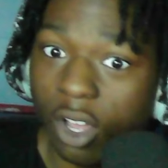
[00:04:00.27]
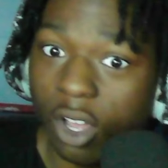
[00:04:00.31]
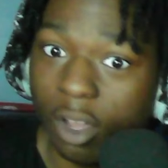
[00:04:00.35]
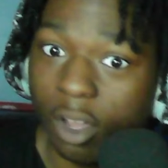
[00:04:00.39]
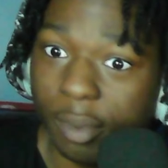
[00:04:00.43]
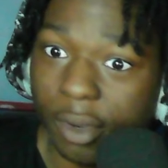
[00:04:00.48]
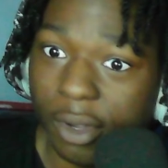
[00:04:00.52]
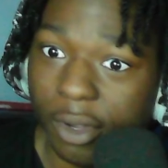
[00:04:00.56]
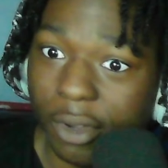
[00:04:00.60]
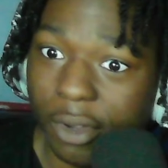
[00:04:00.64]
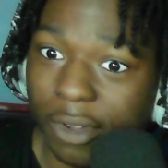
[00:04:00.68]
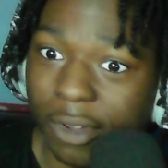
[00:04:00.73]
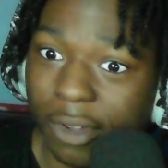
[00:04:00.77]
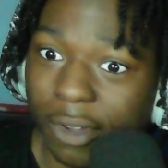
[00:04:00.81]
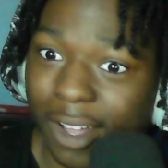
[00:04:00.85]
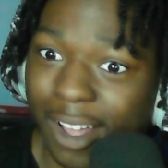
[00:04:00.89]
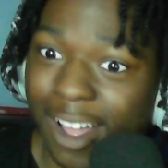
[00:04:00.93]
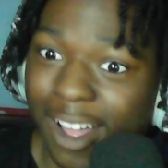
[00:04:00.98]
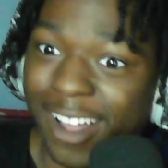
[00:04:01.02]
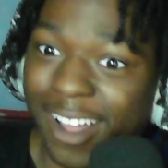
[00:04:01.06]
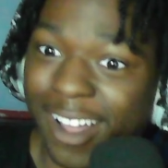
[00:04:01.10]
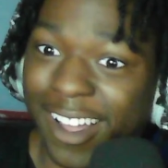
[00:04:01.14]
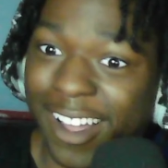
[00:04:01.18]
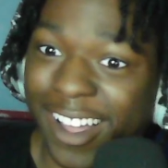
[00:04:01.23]
bro?
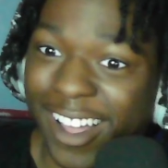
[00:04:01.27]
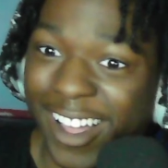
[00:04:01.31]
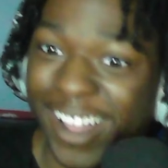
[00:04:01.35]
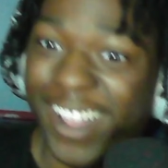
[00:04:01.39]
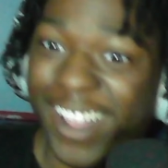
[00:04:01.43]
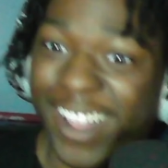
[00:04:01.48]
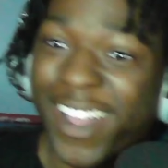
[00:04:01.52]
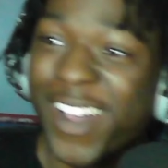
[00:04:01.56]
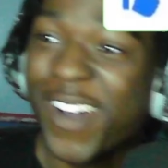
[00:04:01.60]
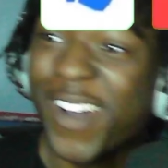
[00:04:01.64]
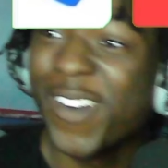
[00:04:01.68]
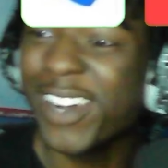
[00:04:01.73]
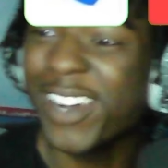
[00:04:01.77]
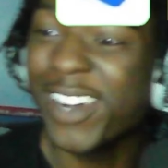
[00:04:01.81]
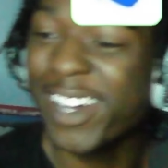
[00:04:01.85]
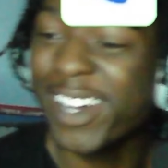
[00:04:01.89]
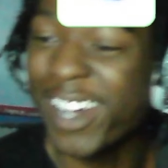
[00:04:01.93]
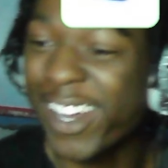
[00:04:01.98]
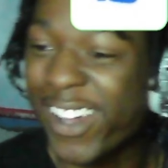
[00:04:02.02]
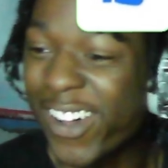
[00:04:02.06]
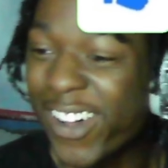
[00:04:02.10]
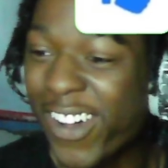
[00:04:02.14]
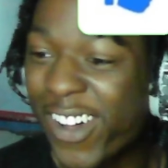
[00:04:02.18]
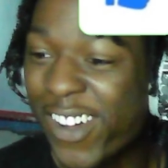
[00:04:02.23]
What are they
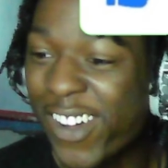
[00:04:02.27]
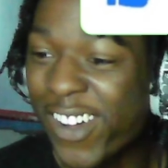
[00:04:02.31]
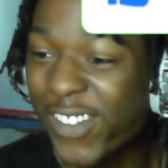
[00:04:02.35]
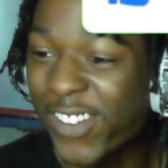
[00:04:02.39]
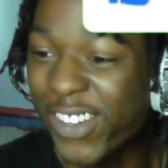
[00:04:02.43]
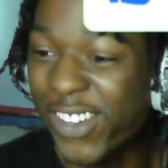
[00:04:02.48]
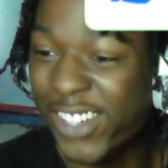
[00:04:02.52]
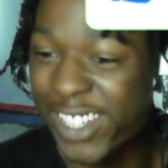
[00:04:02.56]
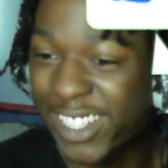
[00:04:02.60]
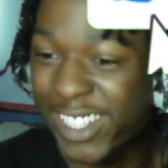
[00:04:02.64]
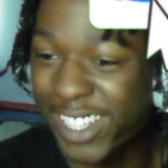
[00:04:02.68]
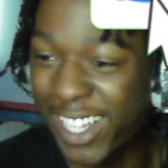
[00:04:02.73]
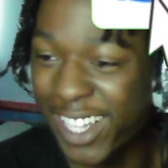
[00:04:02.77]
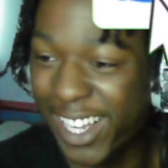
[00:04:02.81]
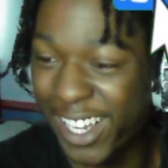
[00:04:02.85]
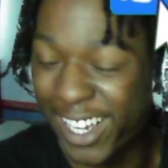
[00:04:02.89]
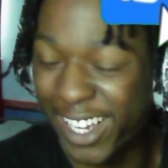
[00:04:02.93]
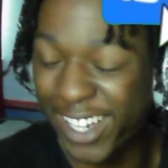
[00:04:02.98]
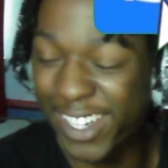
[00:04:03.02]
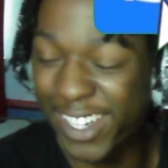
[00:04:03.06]
called, bro? It's like,